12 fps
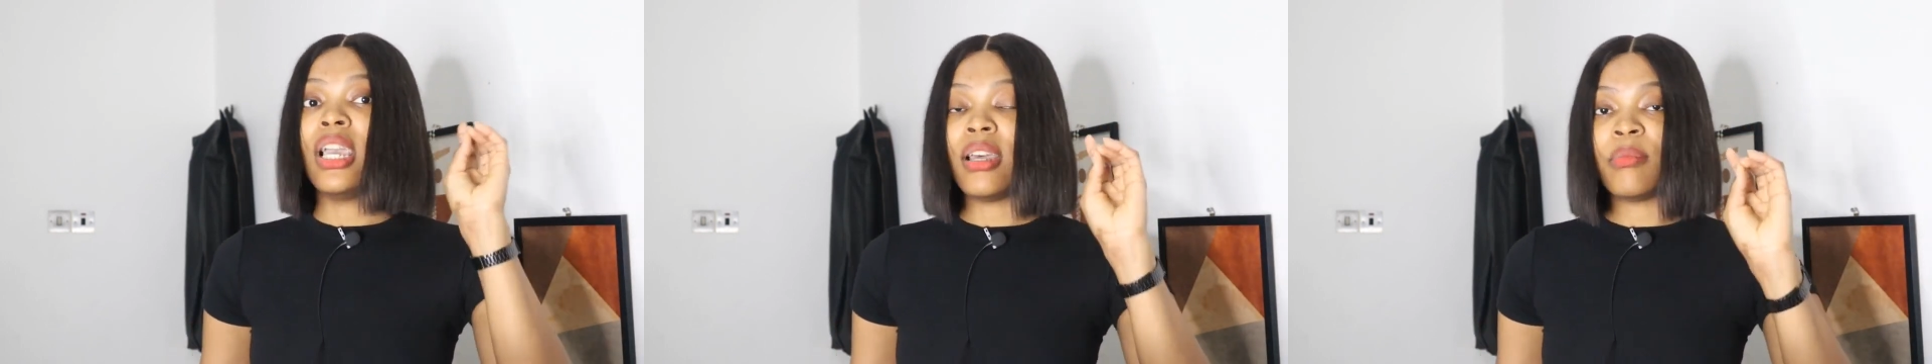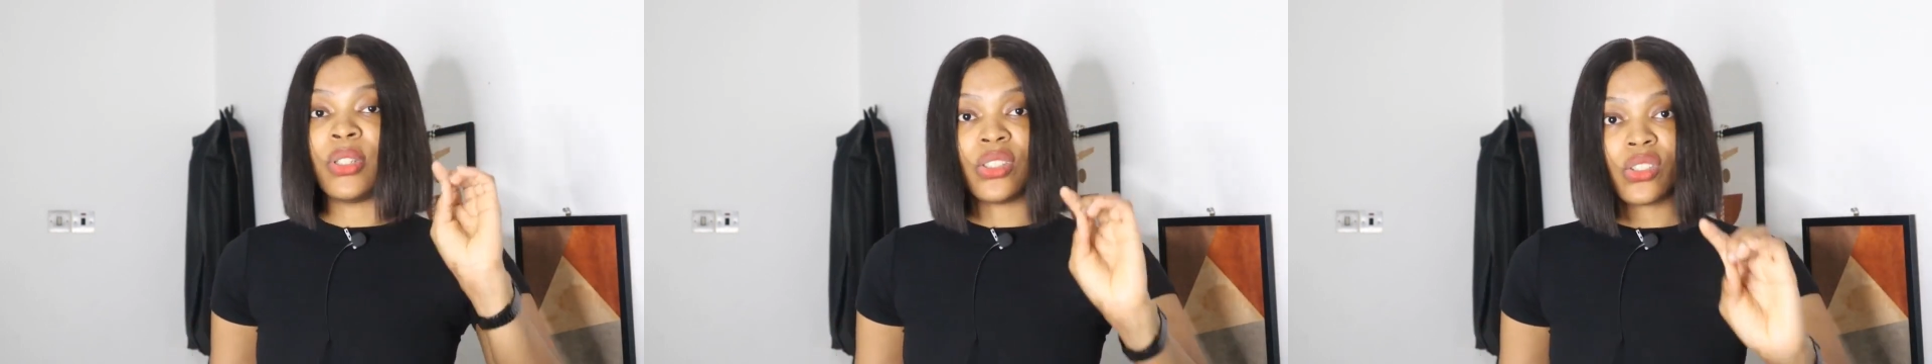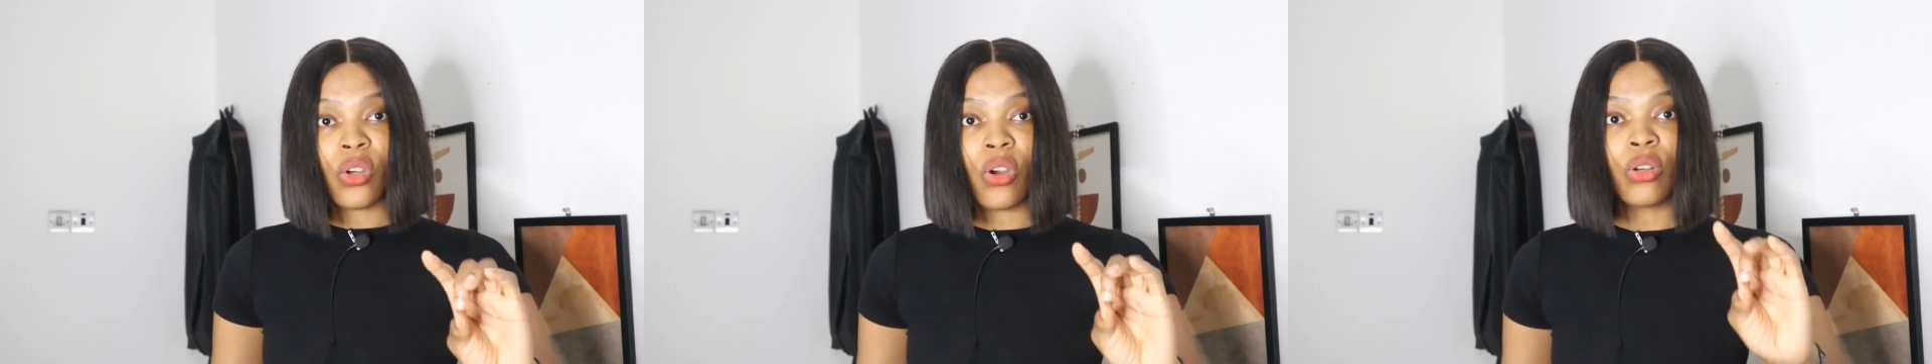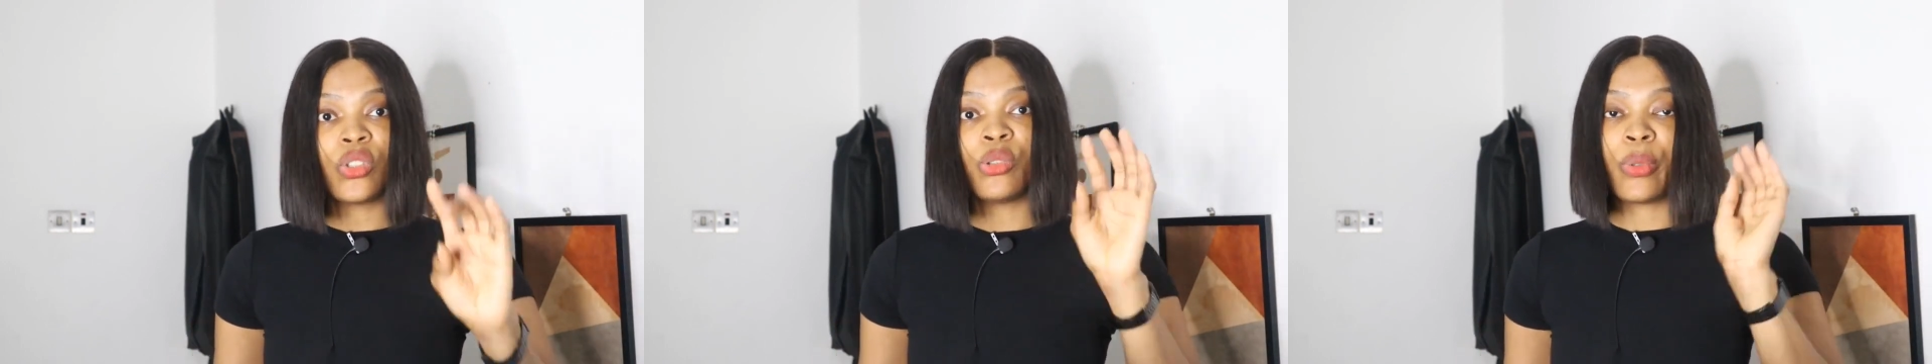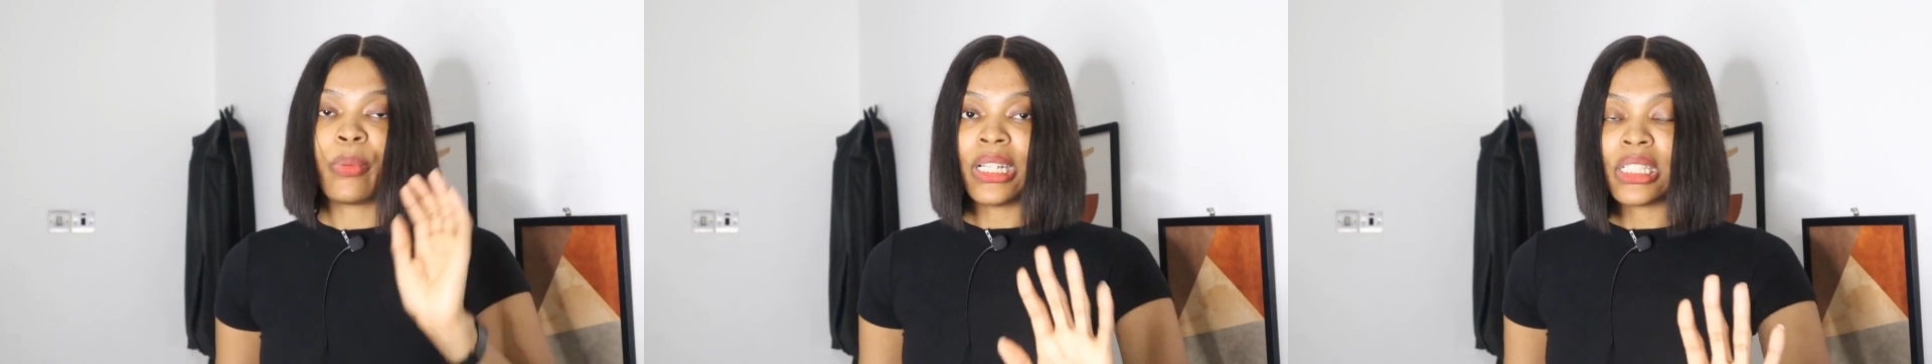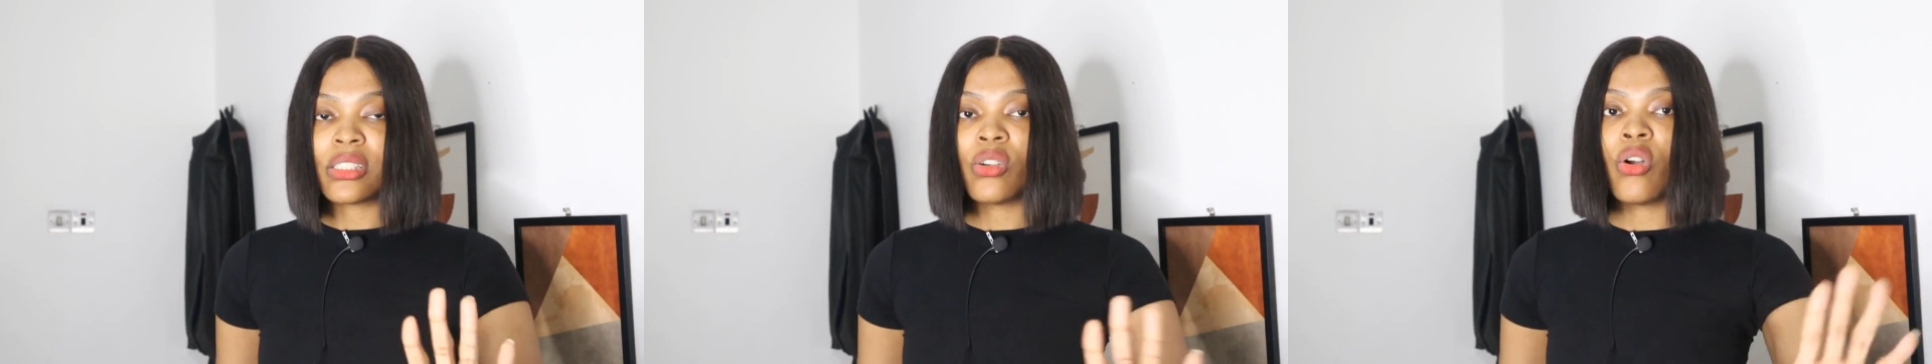the song, to
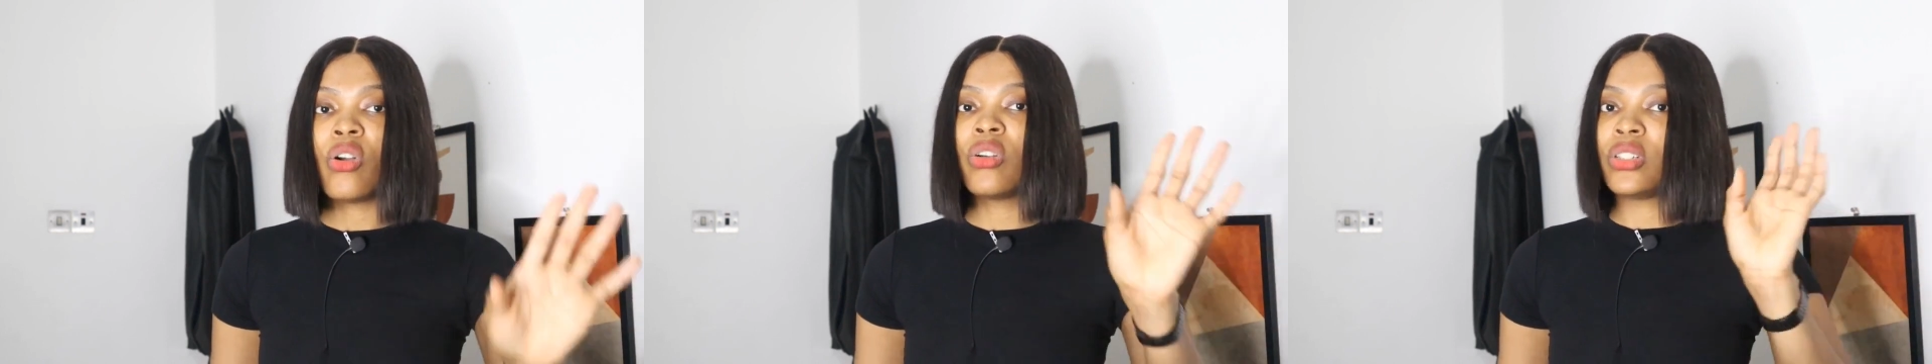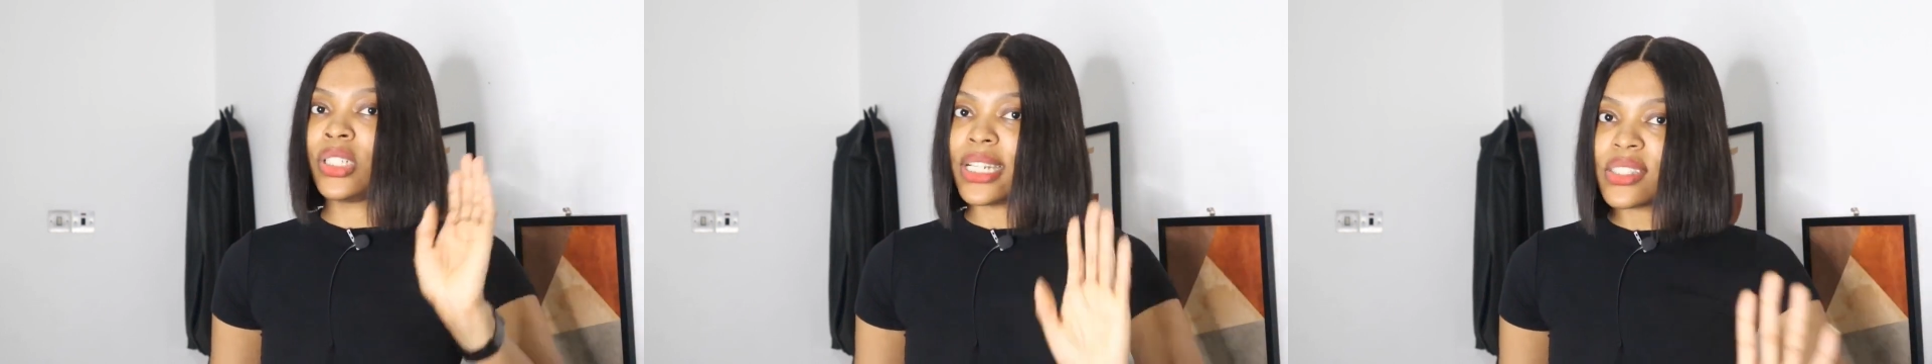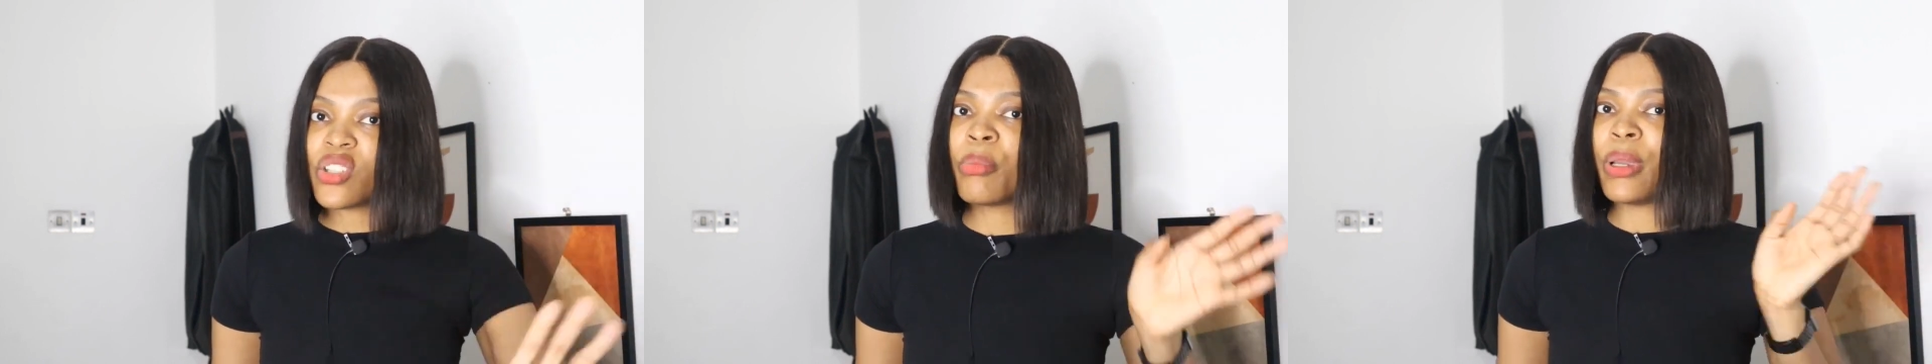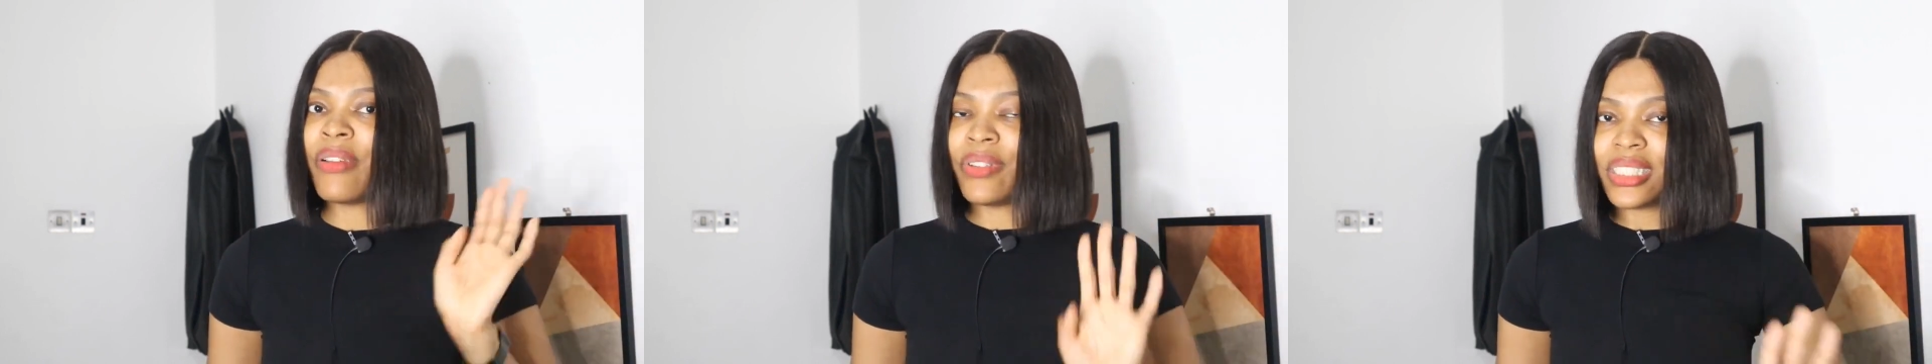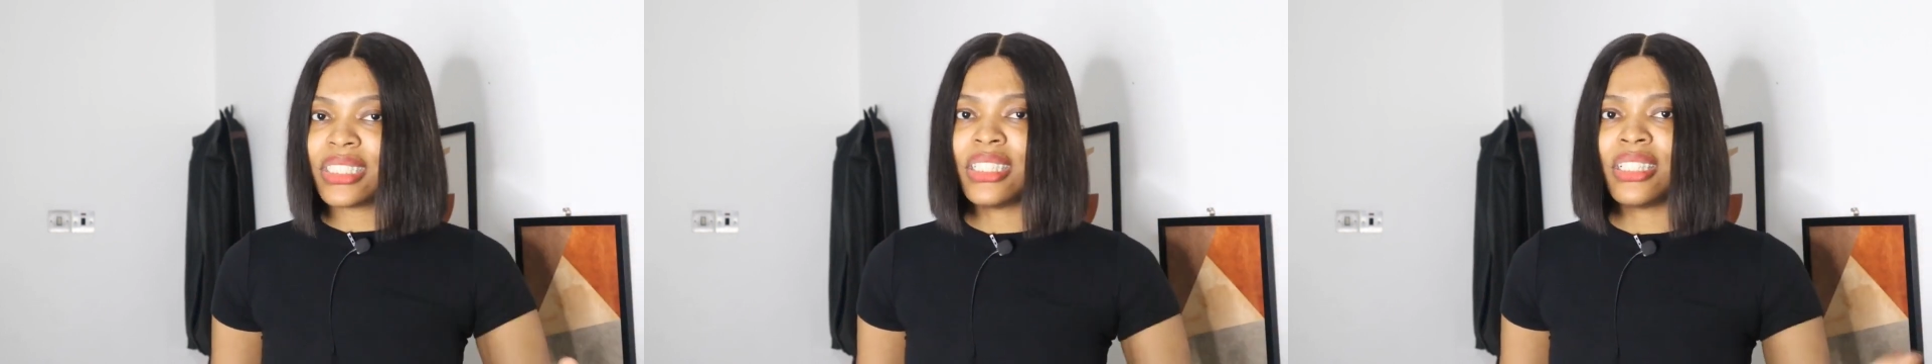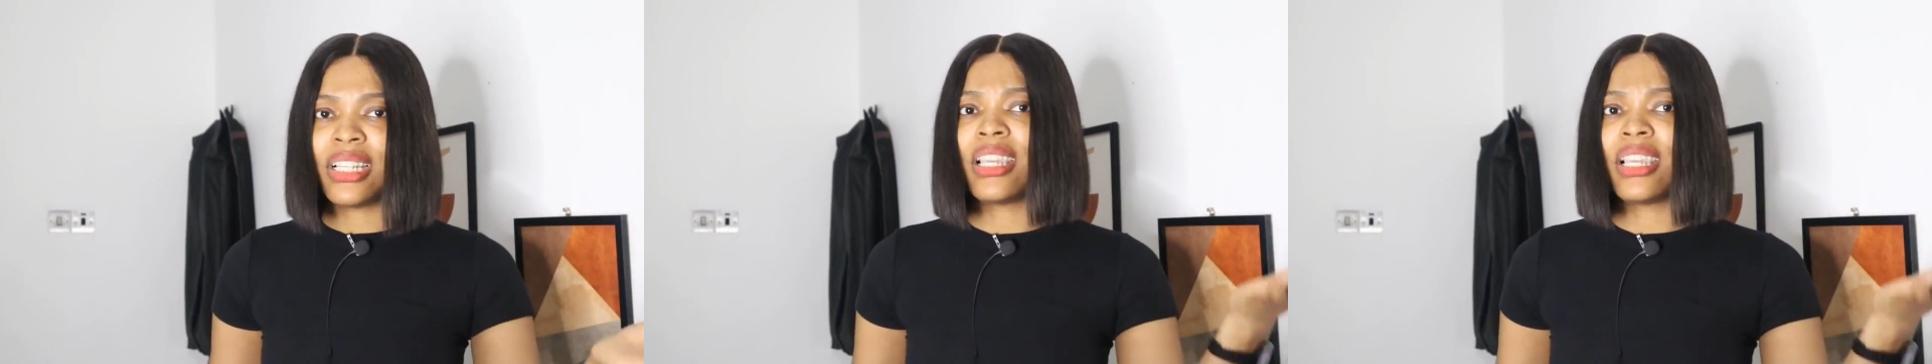prepare the song, dress up, everything.